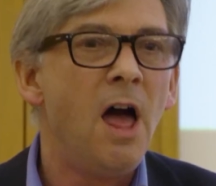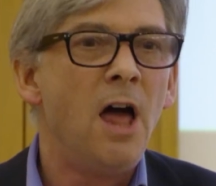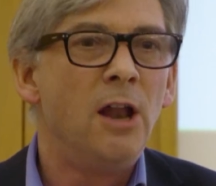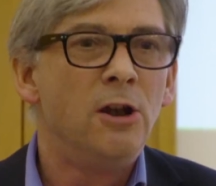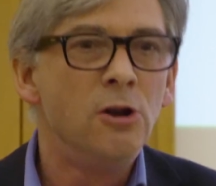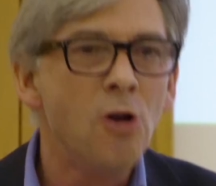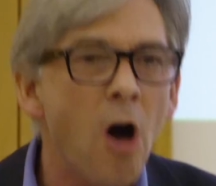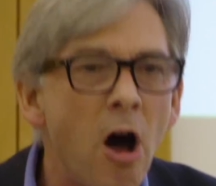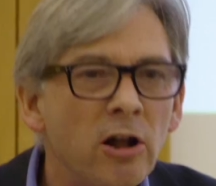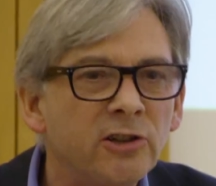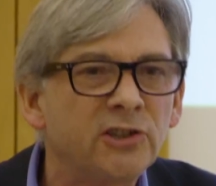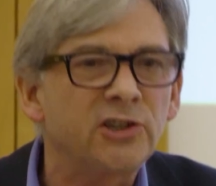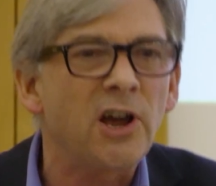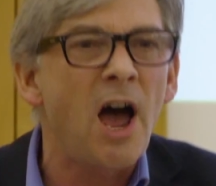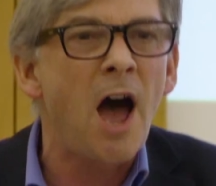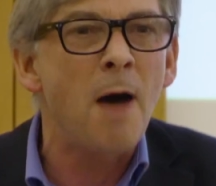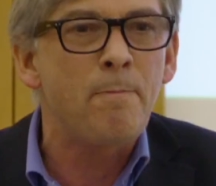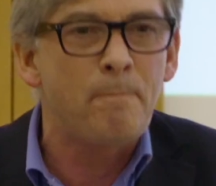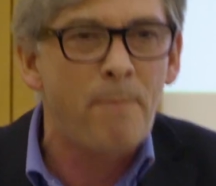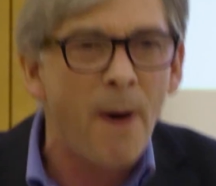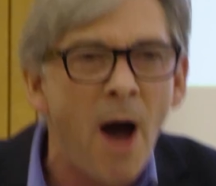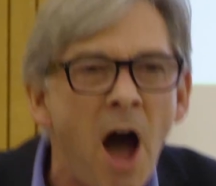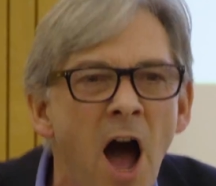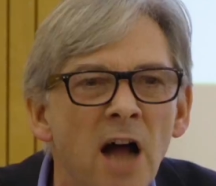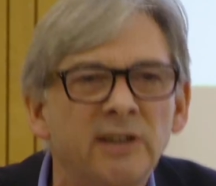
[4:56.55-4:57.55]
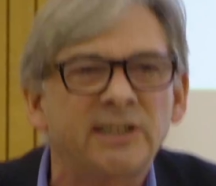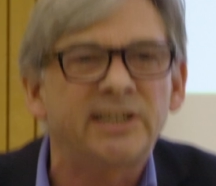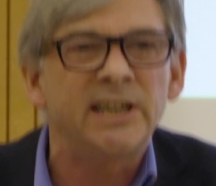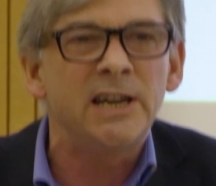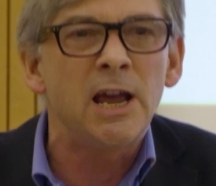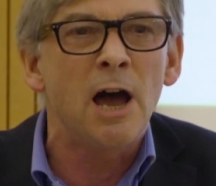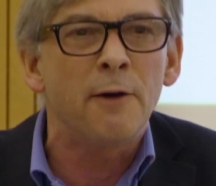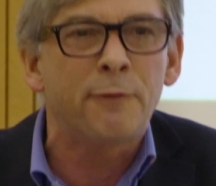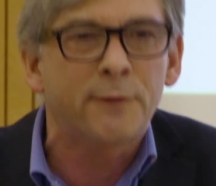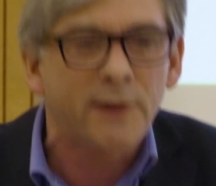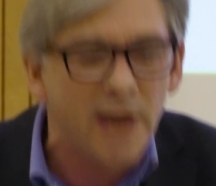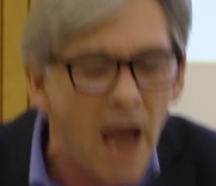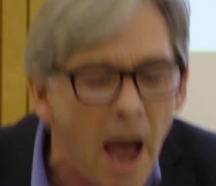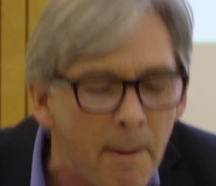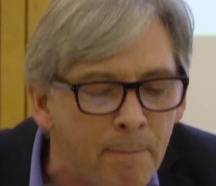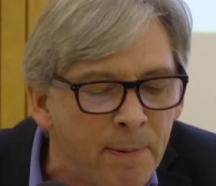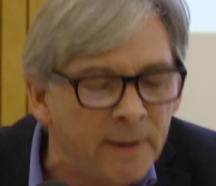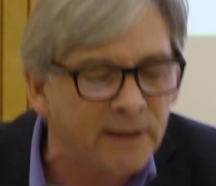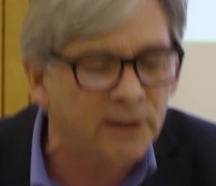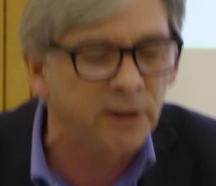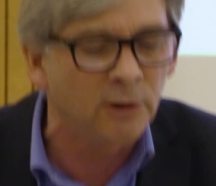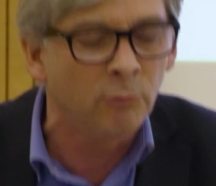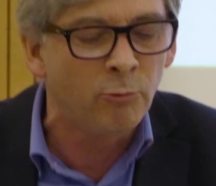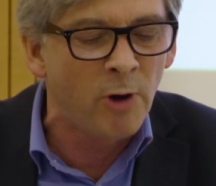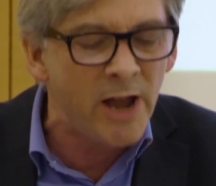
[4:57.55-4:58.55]
not a party of
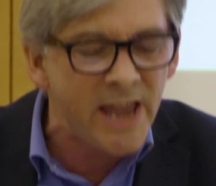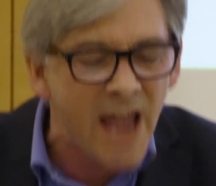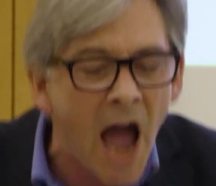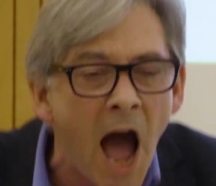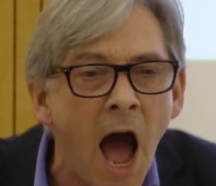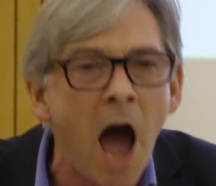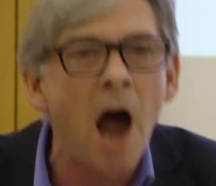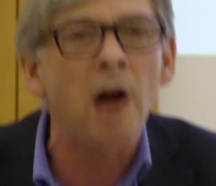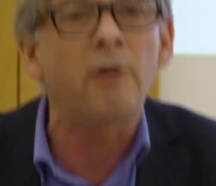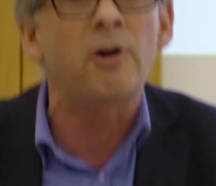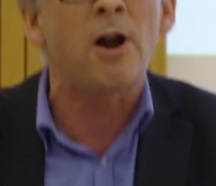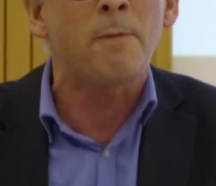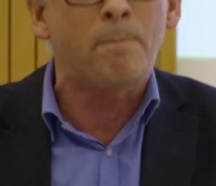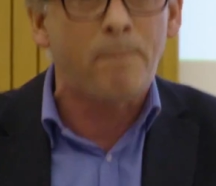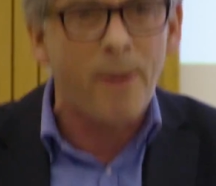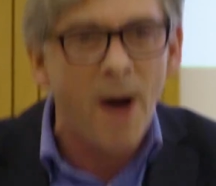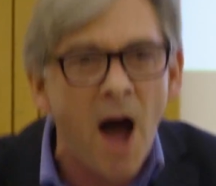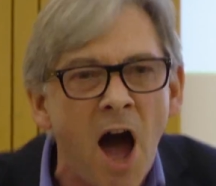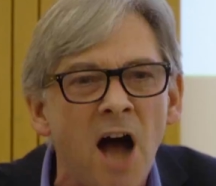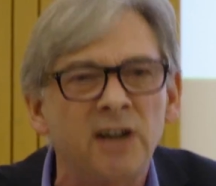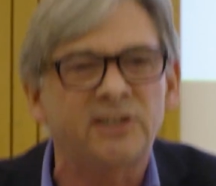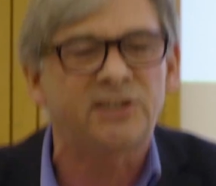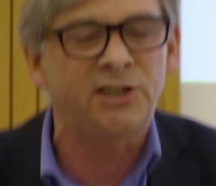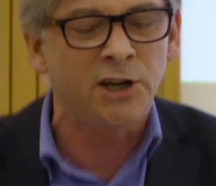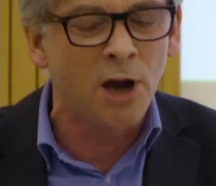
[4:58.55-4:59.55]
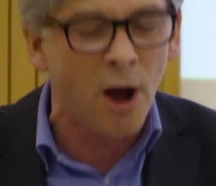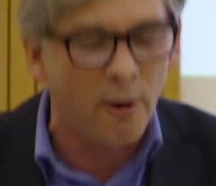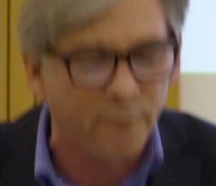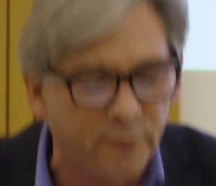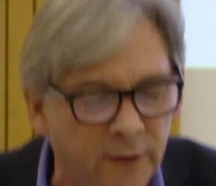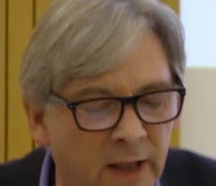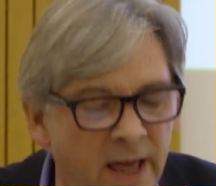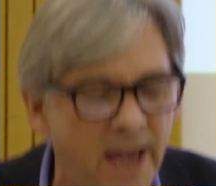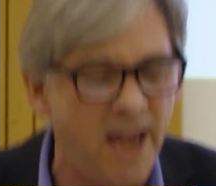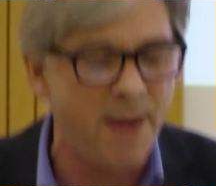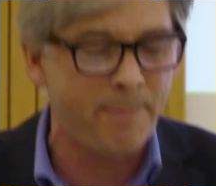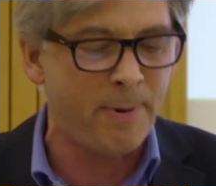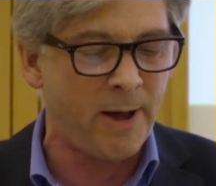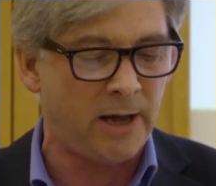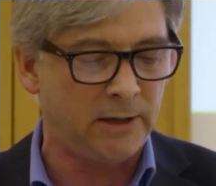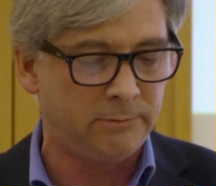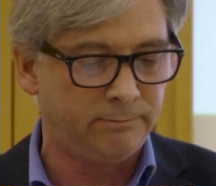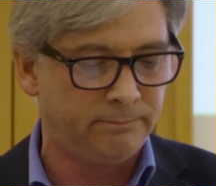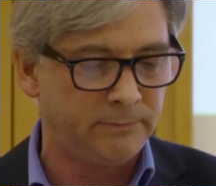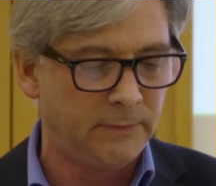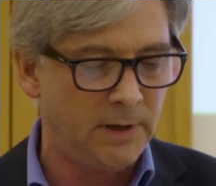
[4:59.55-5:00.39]
capital, we are a party of labour.